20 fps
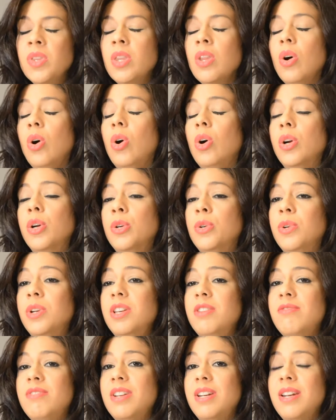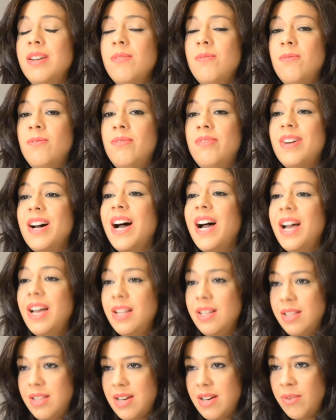or could even
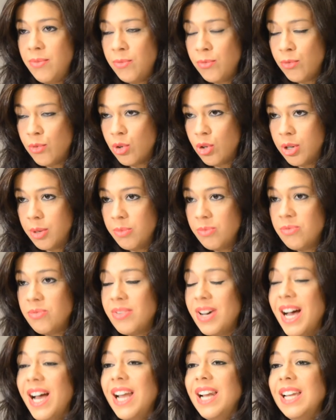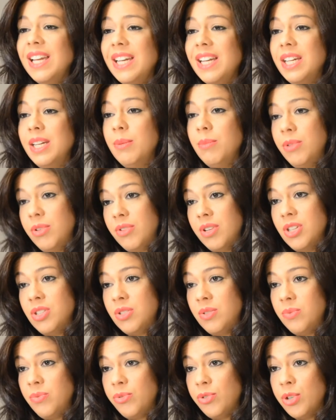file a form. Filing an
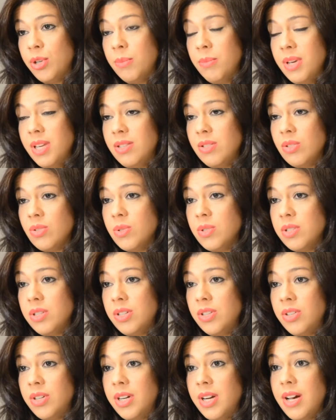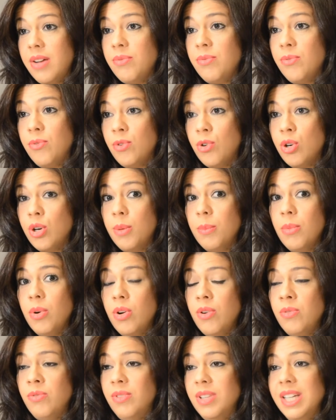immigration form is considered a form
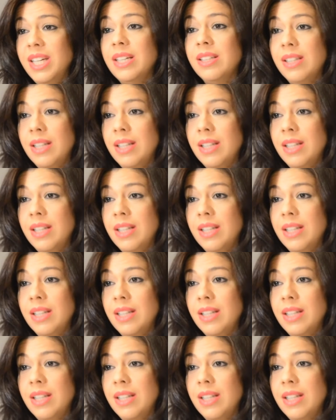of legal